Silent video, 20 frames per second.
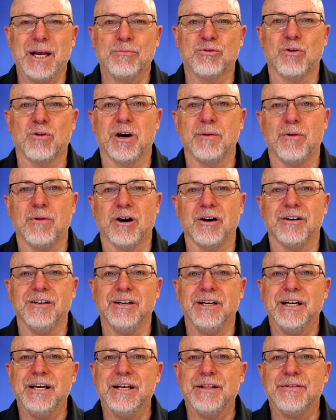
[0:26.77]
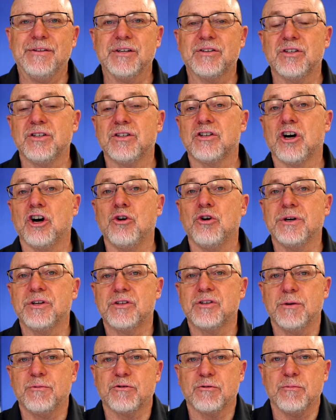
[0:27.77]
name's Rod Martin. This is
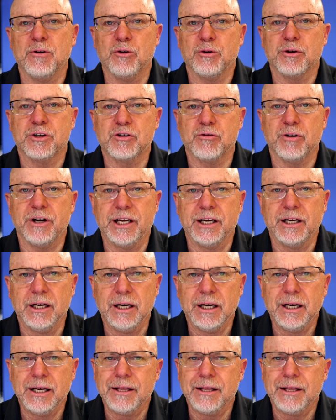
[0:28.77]
OS Tips from OS Training.